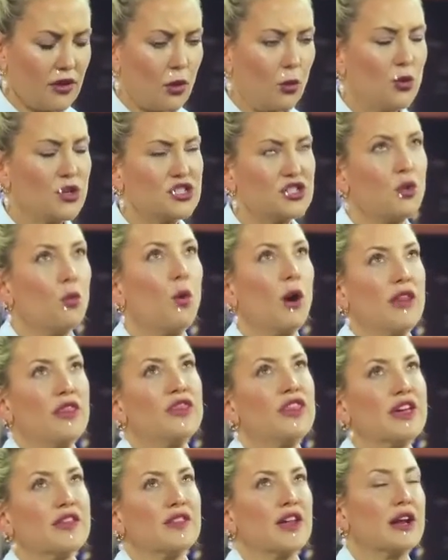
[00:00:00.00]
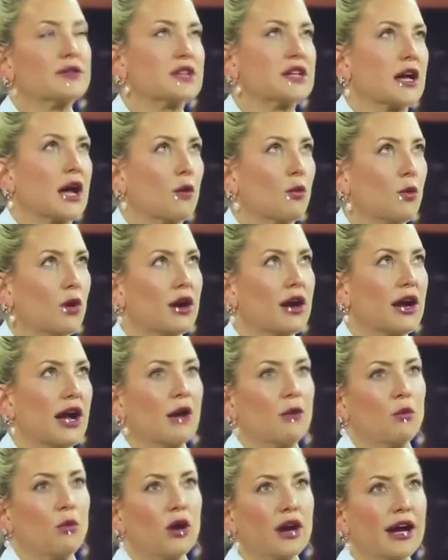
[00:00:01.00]
was the one thing that I was like, I work
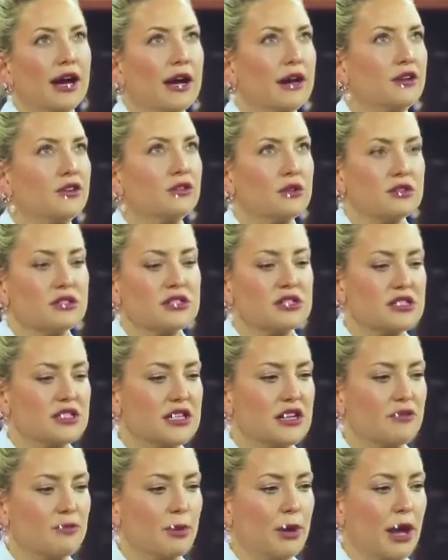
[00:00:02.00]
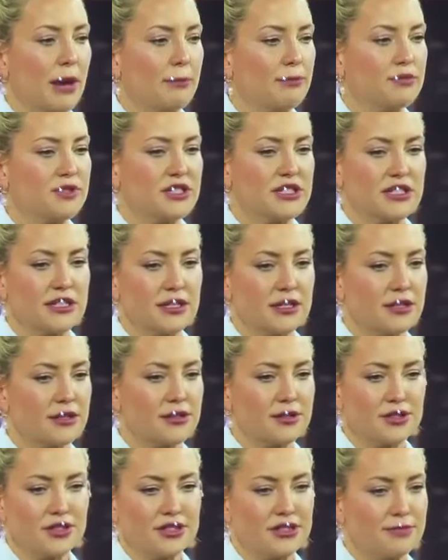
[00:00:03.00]
out, I do all this stuff, but I'm
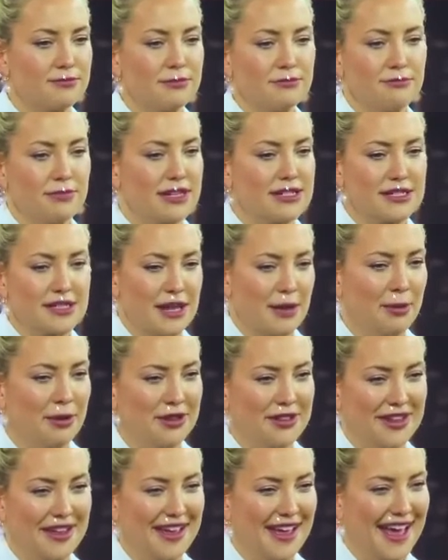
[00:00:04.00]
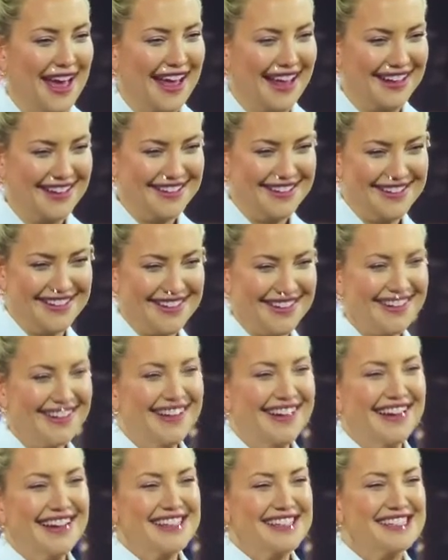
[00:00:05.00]
still just messed up in the head.
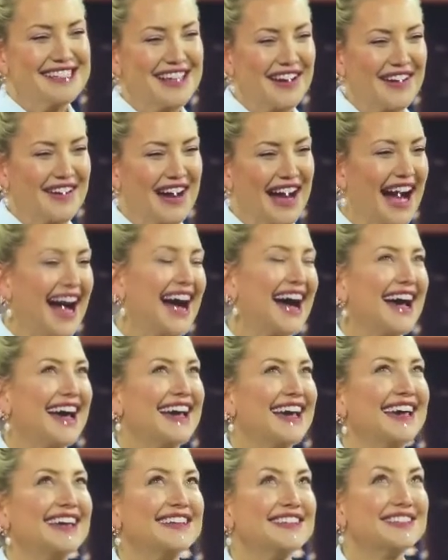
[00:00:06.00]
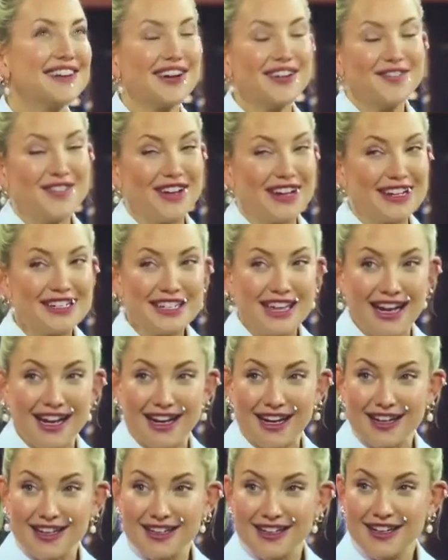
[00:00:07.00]
So I started
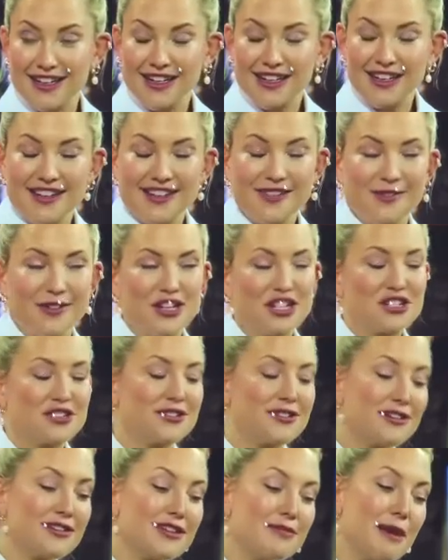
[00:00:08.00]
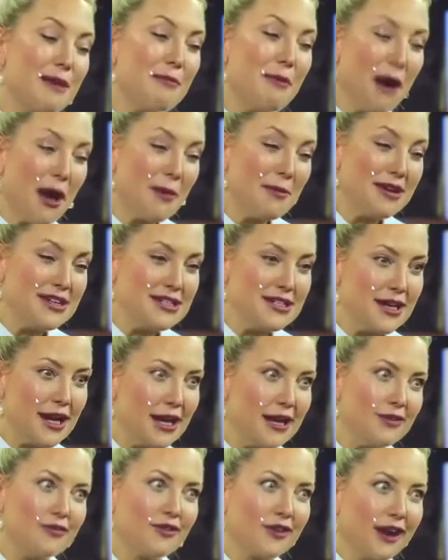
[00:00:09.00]
meditating which clearly my mom had
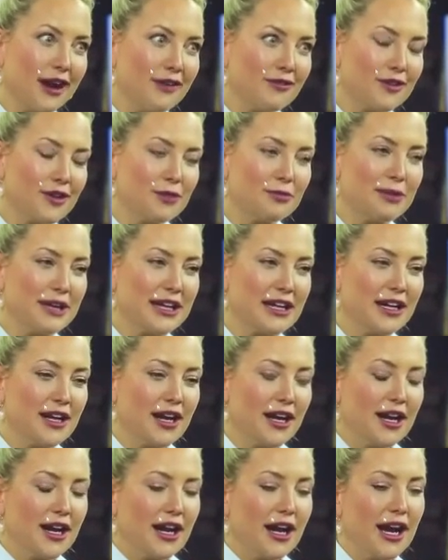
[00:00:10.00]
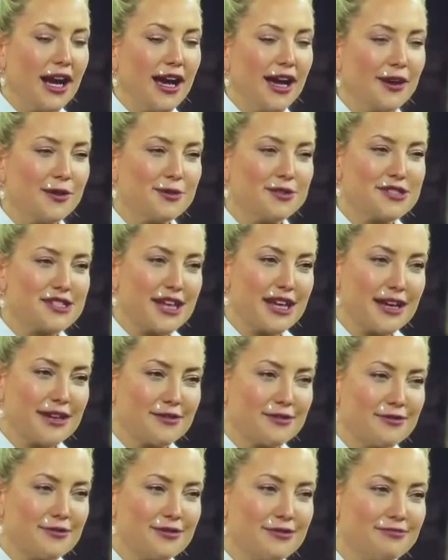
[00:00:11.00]
done forever, but I was like,
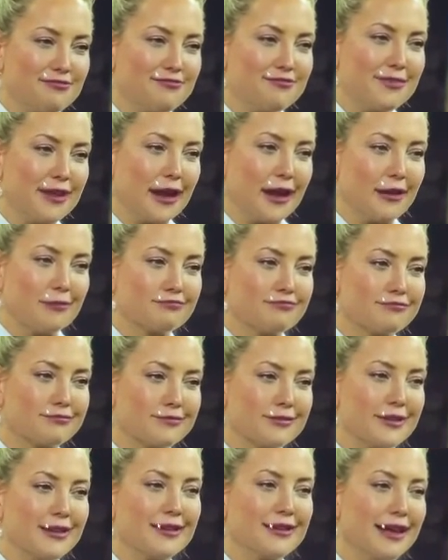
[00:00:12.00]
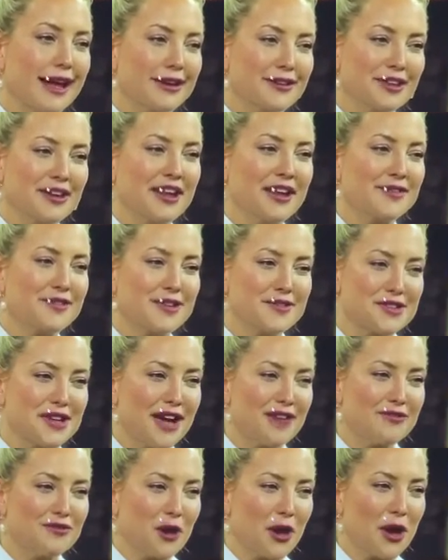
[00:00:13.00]
you know, I didn't have enough
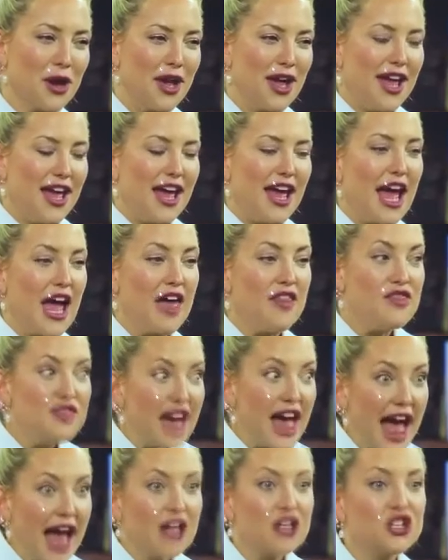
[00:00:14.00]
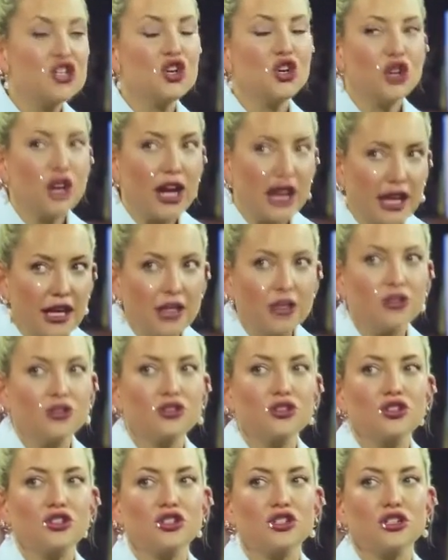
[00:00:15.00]
time for. And that
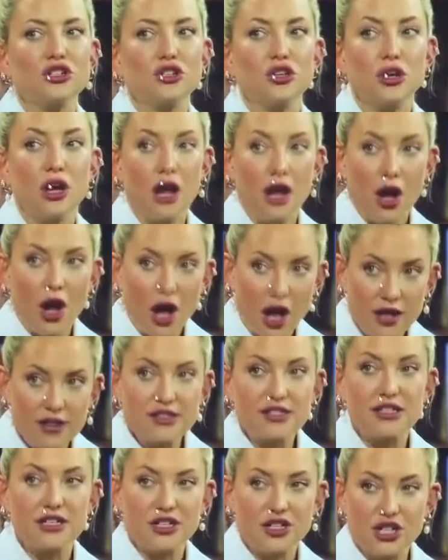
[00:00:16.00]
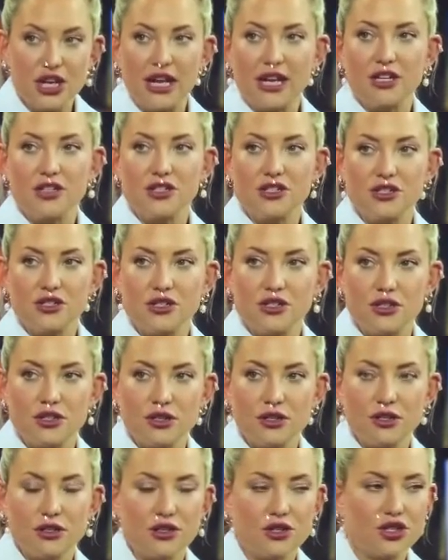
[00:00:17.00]
changed, honestly
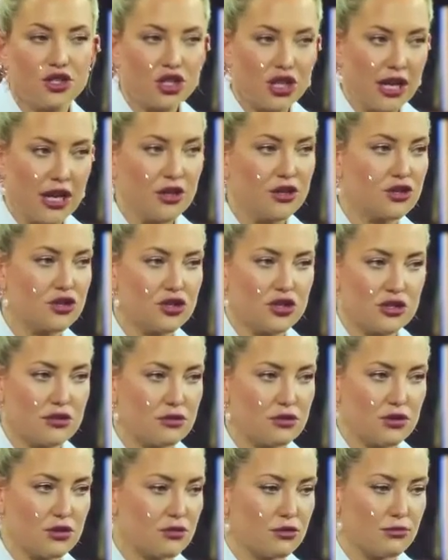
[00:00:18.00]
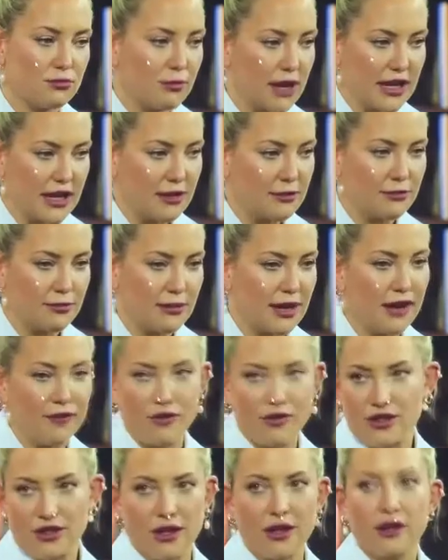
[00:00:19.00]
changed my
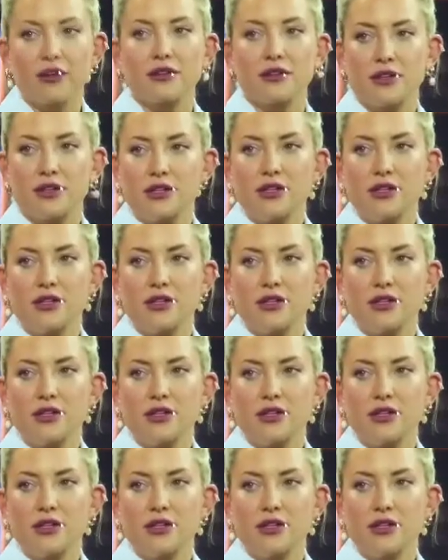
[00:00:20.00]
everything.